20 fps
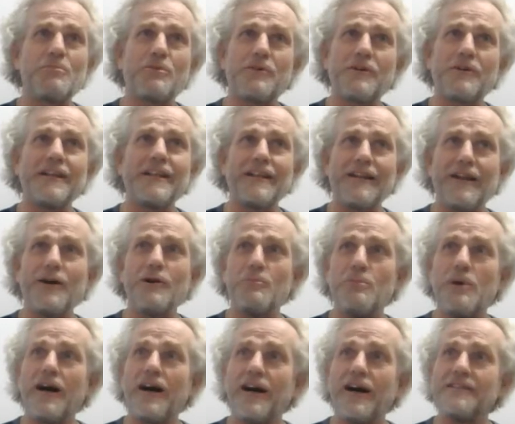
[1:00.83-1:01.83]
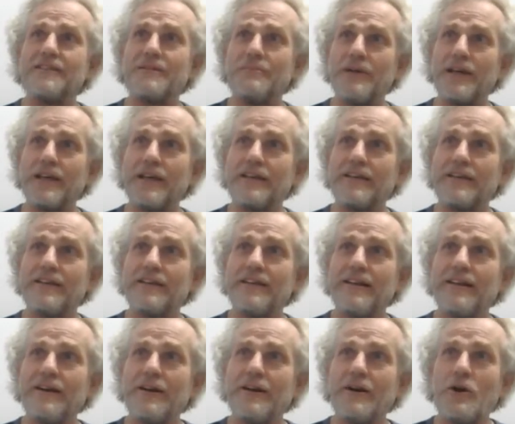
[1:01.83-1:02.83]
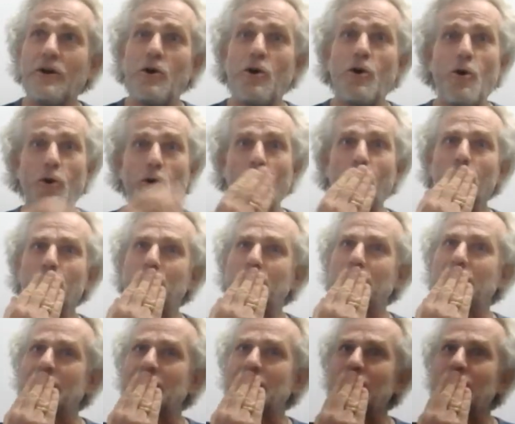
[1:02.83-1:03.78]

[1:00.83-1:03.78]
pretty low bar to me. Oops,